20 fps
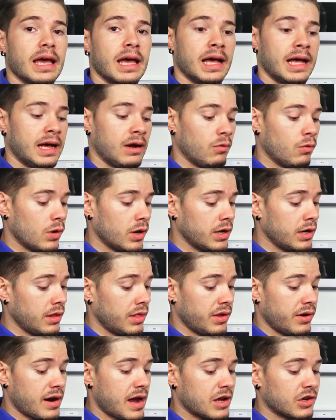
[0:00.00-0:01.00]
uh, one,
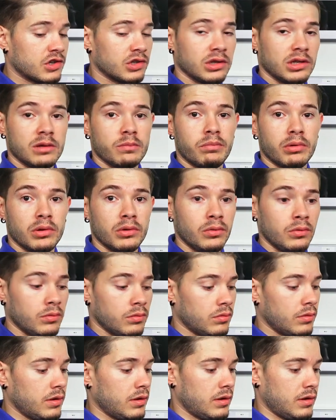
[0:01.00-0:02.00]
they're actually blue,
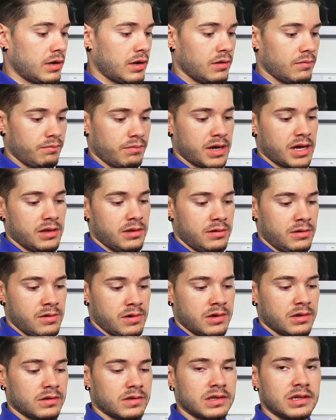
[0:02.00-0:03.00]
but you
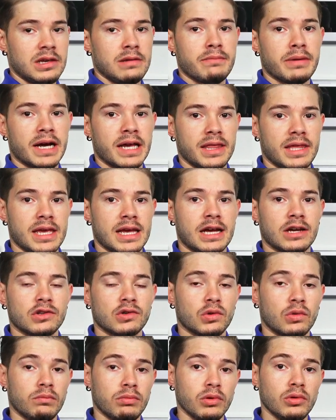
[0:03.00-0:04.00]
can see by the
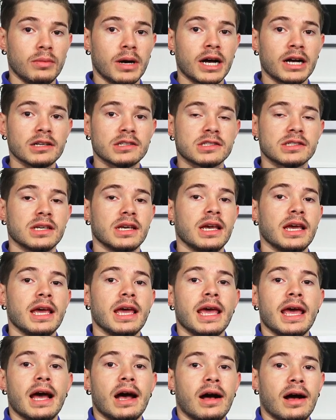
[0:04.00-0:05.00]
actual blue box.
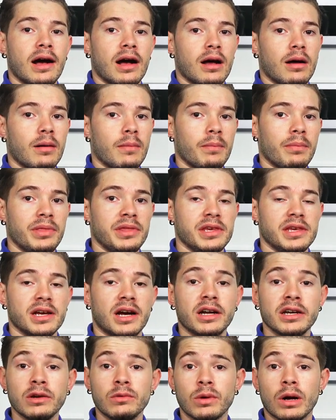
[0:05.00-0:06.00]
Um, the
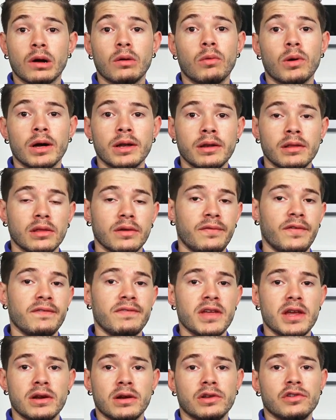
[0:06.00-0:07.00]
Honeywell one, the
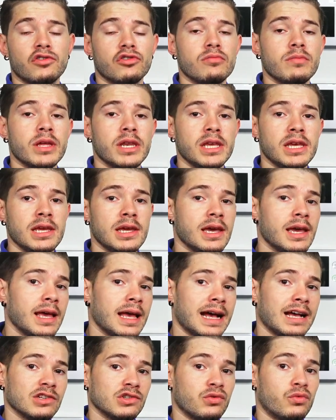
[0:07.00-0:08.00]
5800 Mini,
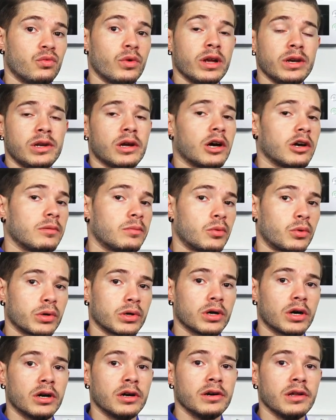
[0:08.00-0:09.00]
has a red daughterboard
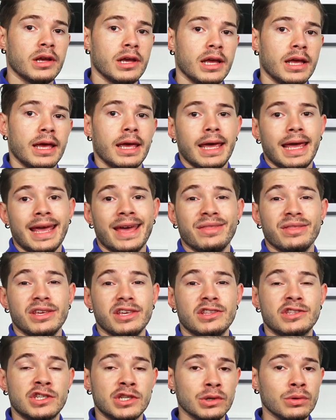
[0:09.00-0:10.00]
card, and
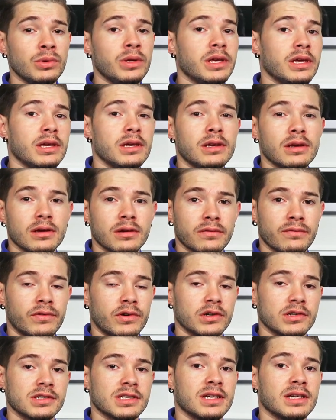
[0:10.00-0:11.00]
the 2 gig
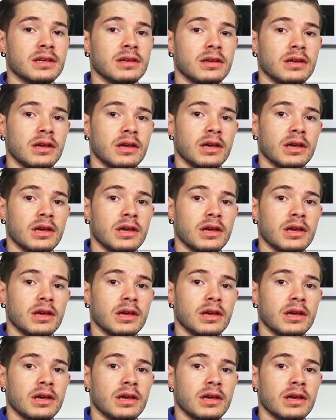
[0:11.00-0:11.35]
Versa